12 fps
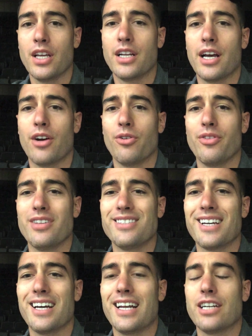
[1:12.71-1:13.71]
Now, this
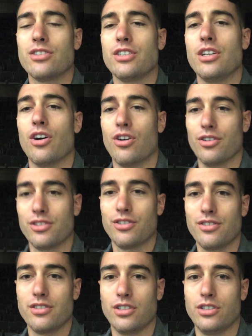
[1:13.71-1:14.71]
diet actually
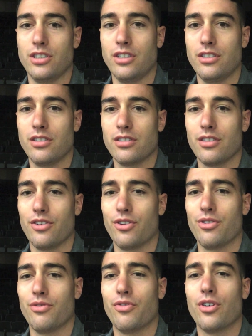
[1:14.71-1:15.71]
alters the genes that
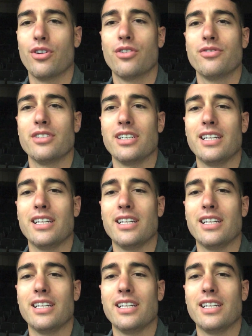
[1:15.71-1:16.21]
are involved